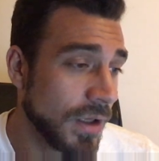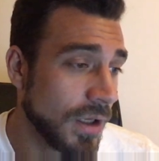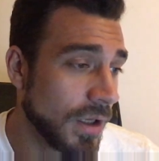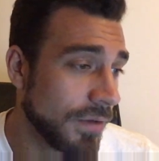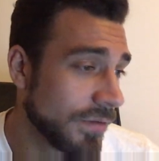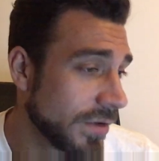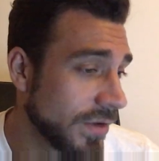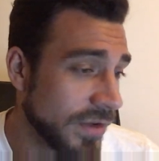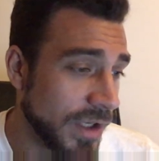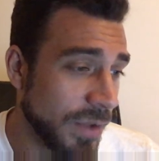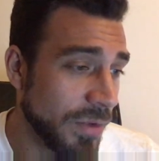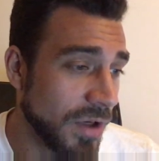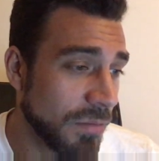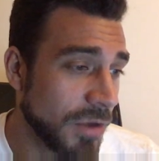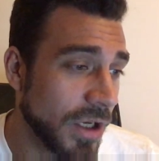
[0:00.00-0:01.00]
uh, versus
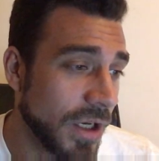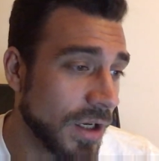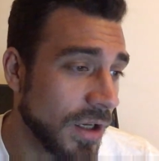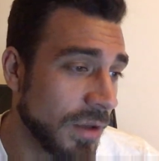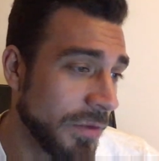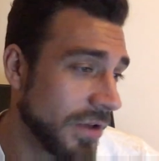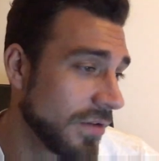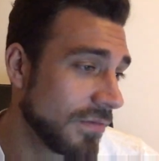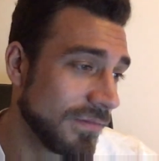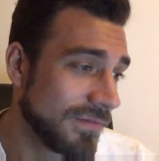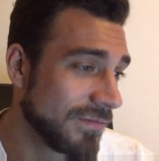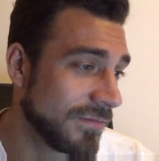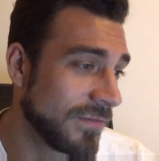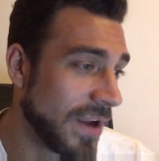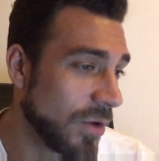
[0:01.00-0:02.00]
Demian Maia? I mean,
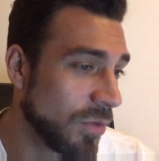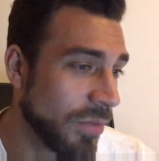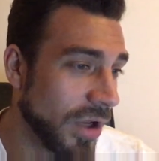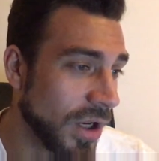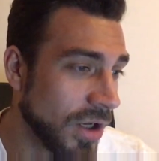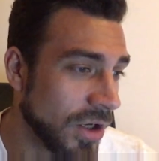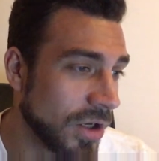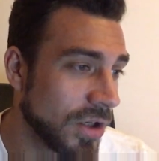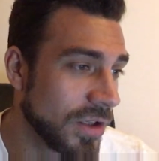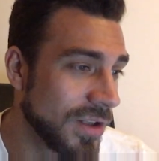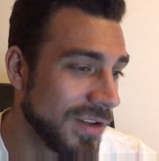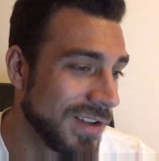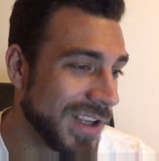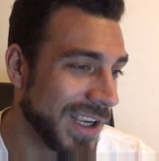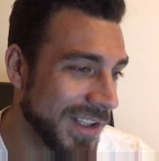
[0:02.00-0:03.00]
that would be a good
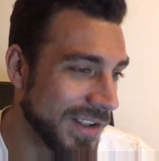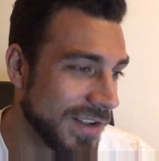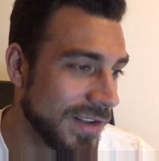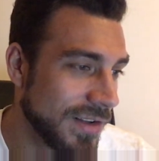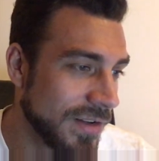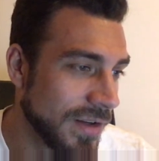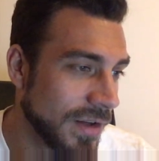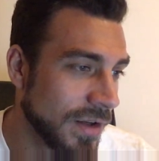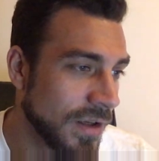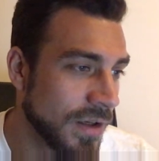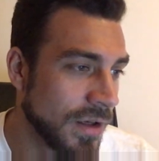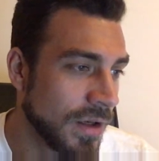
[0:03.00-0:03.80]
test